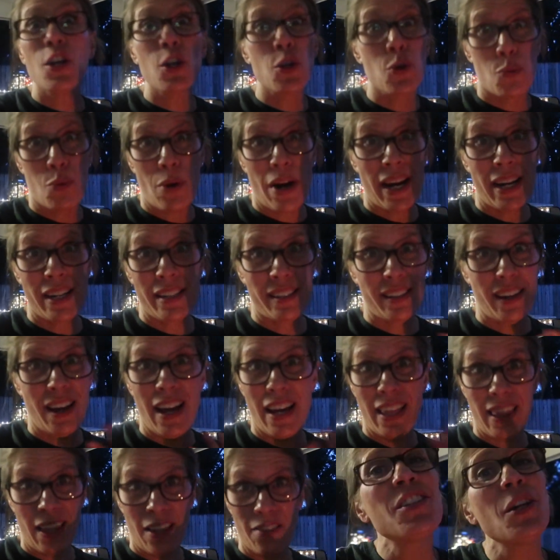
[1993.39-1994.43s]
great.
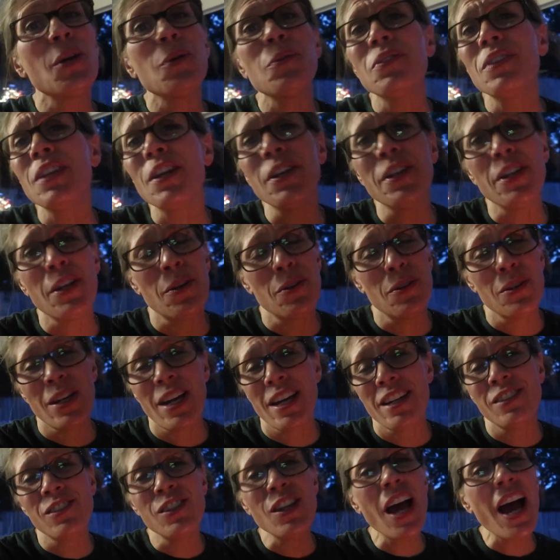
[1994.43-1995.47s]
I love it. So there you go, you
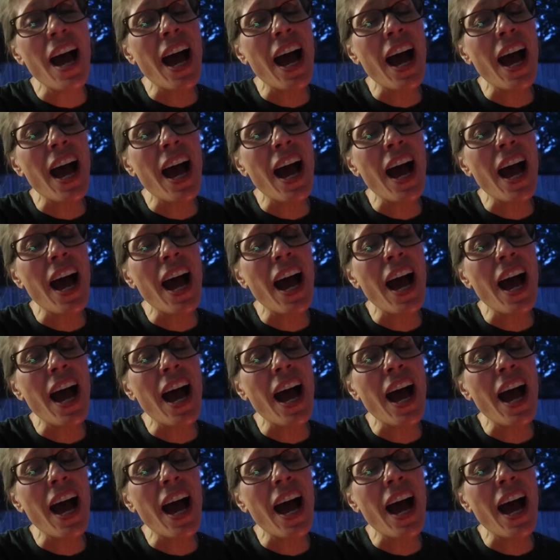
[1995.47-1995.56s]
guys.